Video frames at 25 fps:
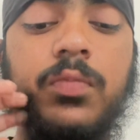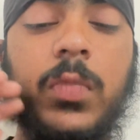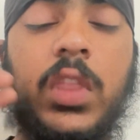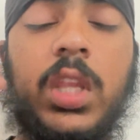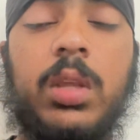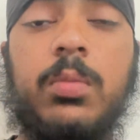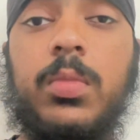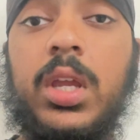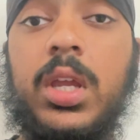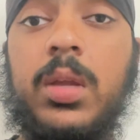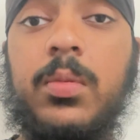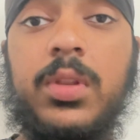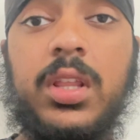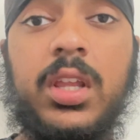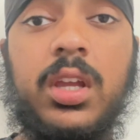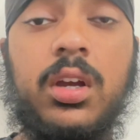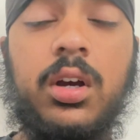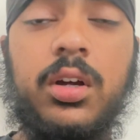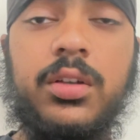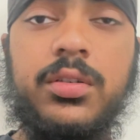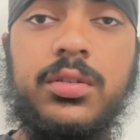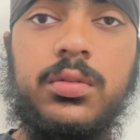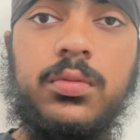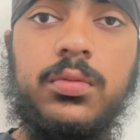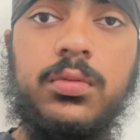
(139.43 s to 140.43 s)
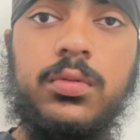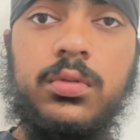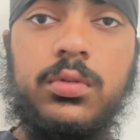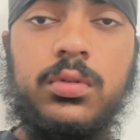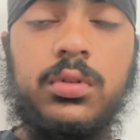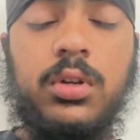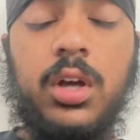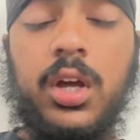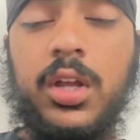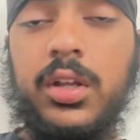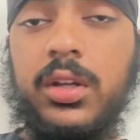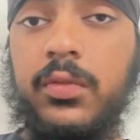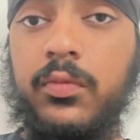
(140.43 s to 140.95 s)
Maybe they are
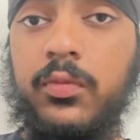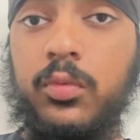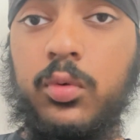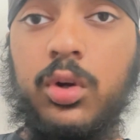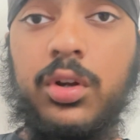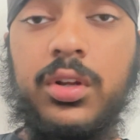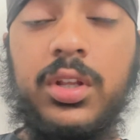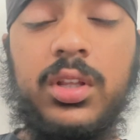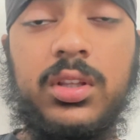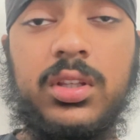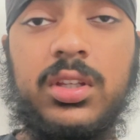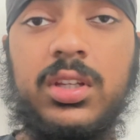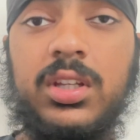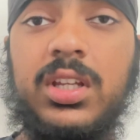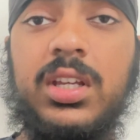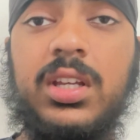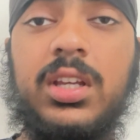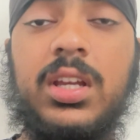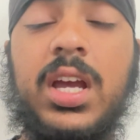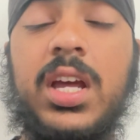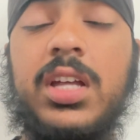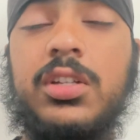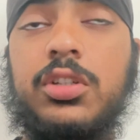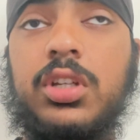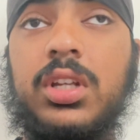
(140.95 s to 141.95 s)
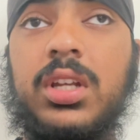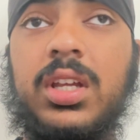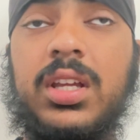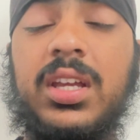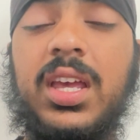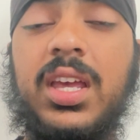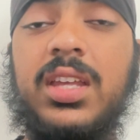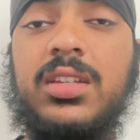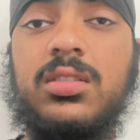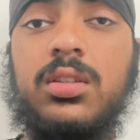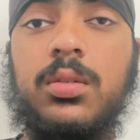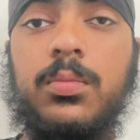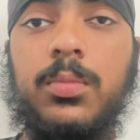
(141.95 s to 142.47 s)
kind of wanting to cash in and
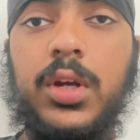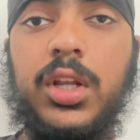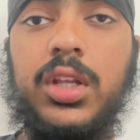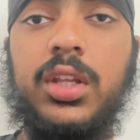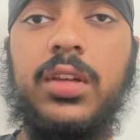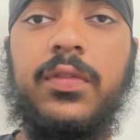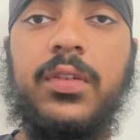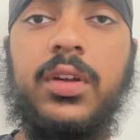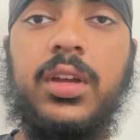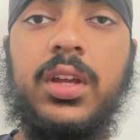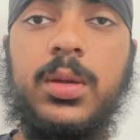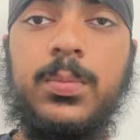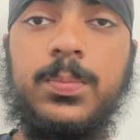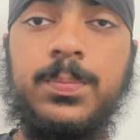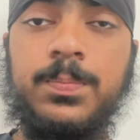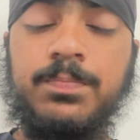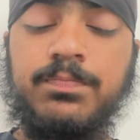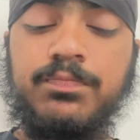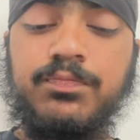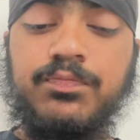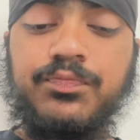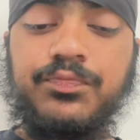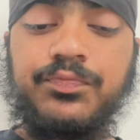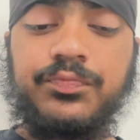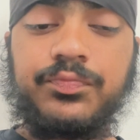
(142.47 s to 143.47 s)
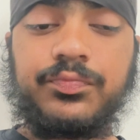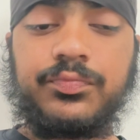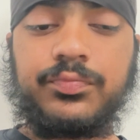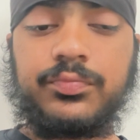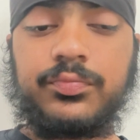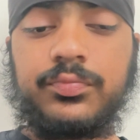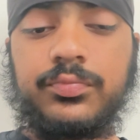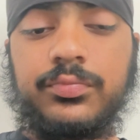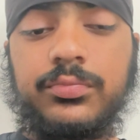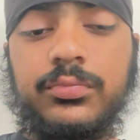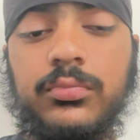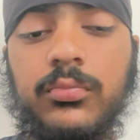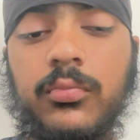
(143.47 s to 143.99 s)
get some money for him.
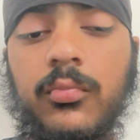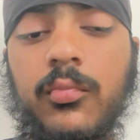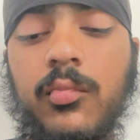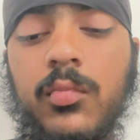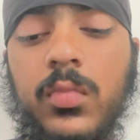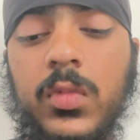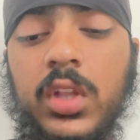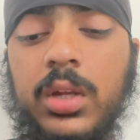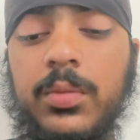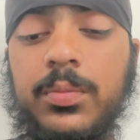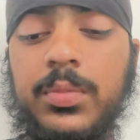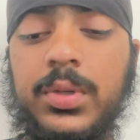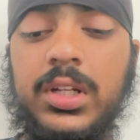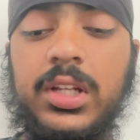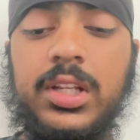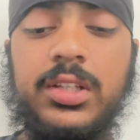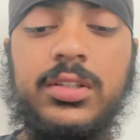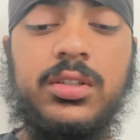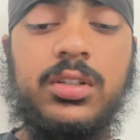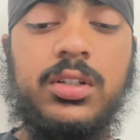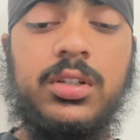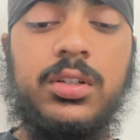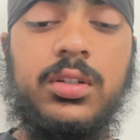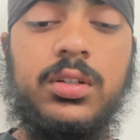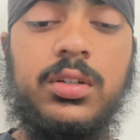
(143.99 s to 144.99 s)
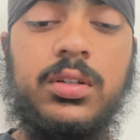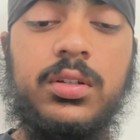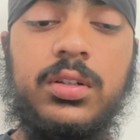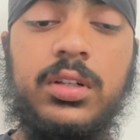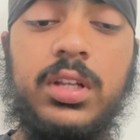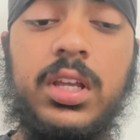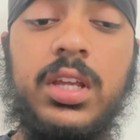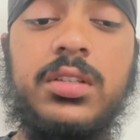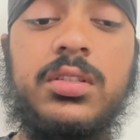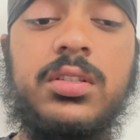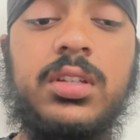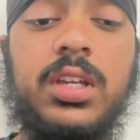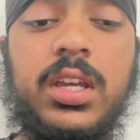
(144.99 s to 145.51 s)
But listen,
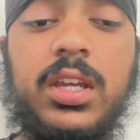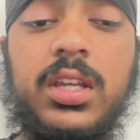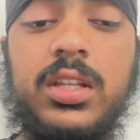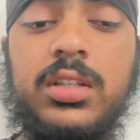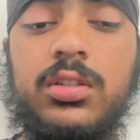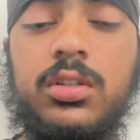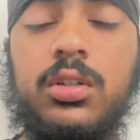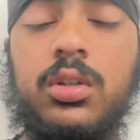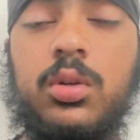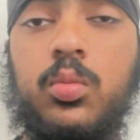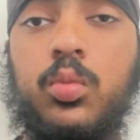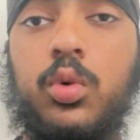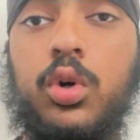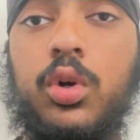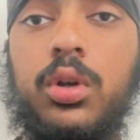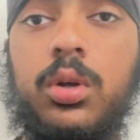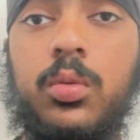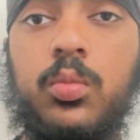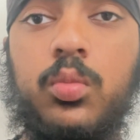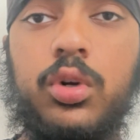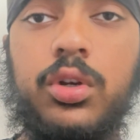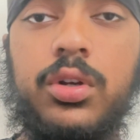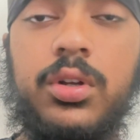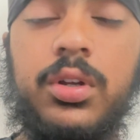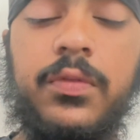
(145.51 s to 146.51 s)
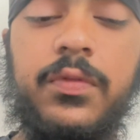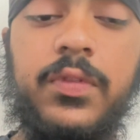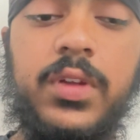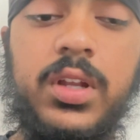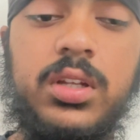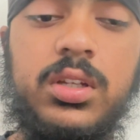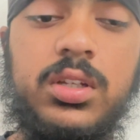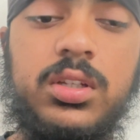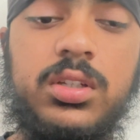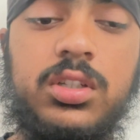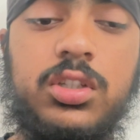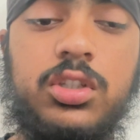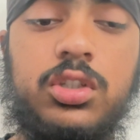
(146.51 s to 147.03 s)
let's get into the one-on-one
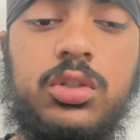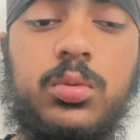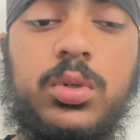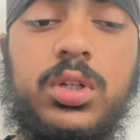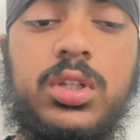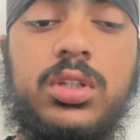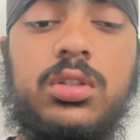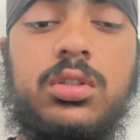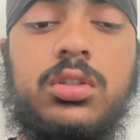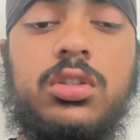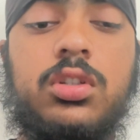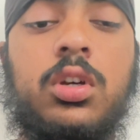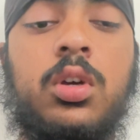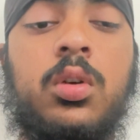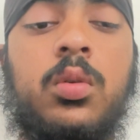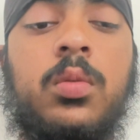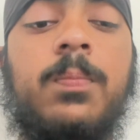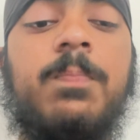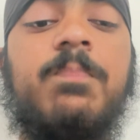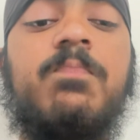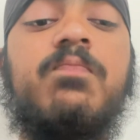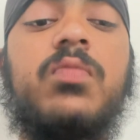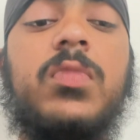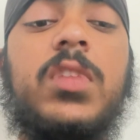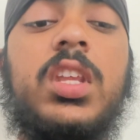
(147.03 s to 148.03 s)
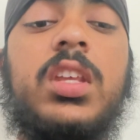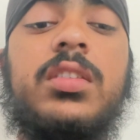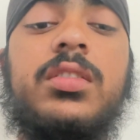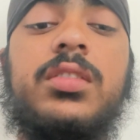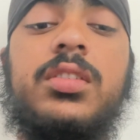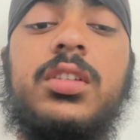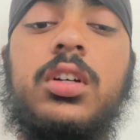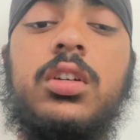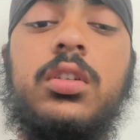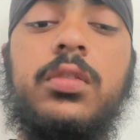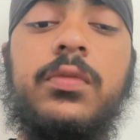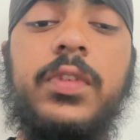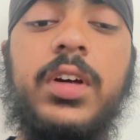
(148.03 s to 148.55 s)
defending situation. So,
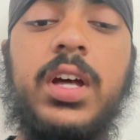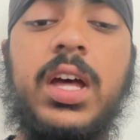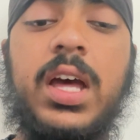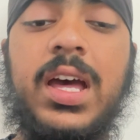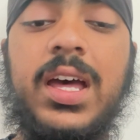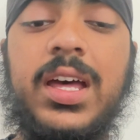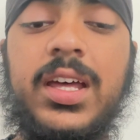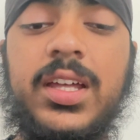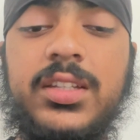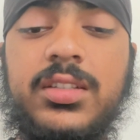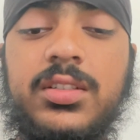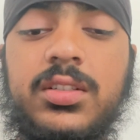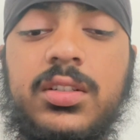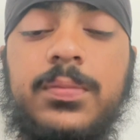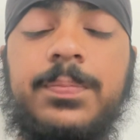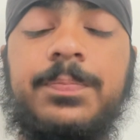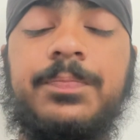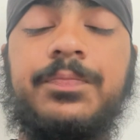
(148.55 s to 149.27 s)
Silva has